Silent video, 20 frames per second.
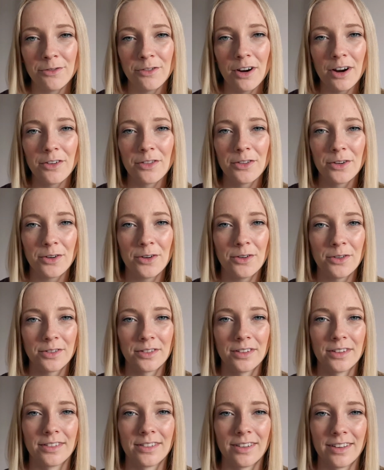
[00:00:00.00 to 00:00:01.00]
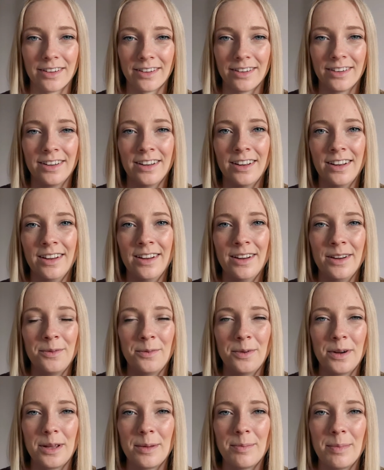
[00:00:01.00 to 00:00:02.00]
Right on the coccyx, like
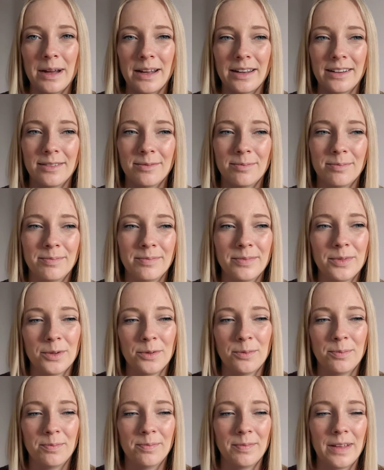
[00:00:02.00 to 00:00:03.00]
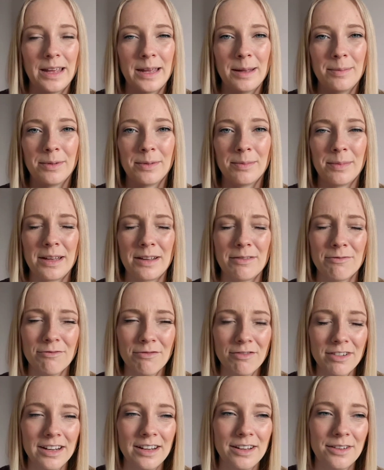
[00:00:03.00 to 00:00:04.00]
where your back and sort of hips meet,
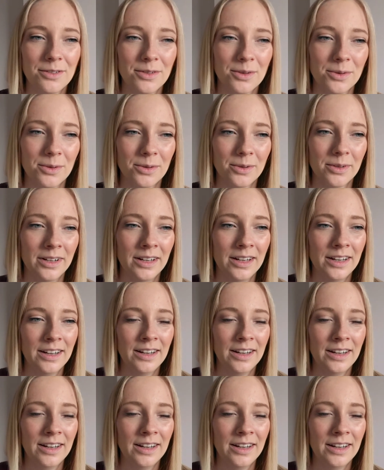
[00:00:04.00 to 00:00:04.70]
really sore.